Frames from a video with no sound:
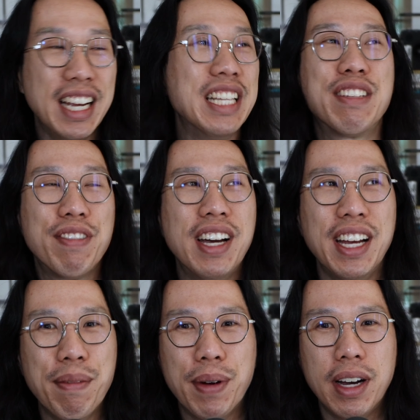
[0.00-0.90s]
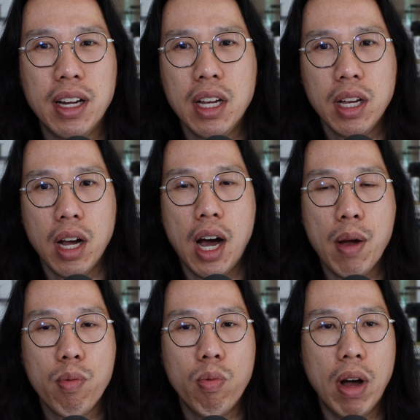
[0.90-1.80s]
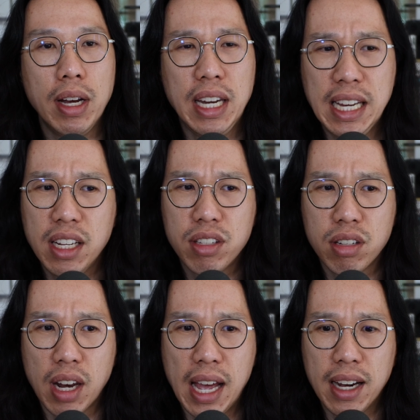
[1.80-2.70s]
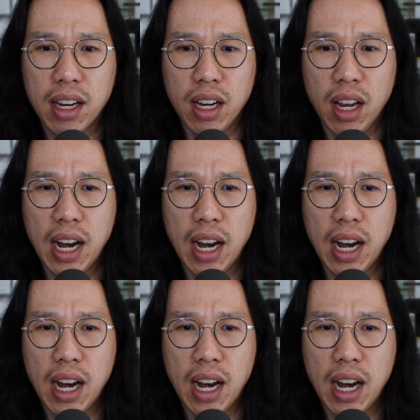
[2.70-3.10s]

It's fine, but I I needed to like it